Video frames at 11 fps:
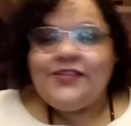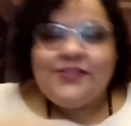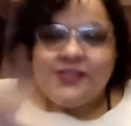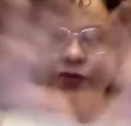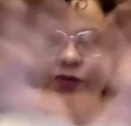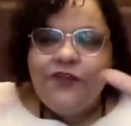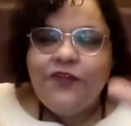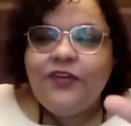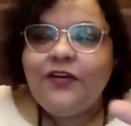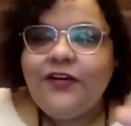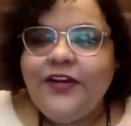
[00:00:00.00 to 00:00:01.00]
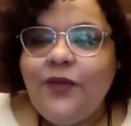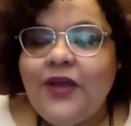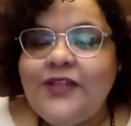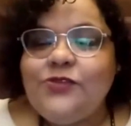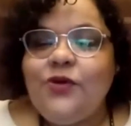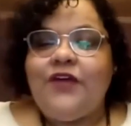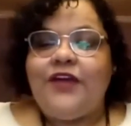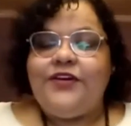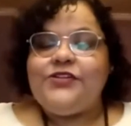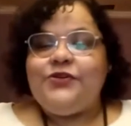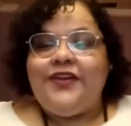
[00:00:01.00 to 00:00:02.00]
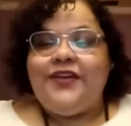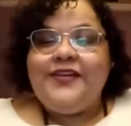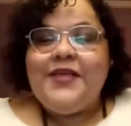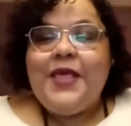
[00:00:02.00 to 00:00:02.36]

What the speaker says: Is this only for the nerdy ones who have understood it?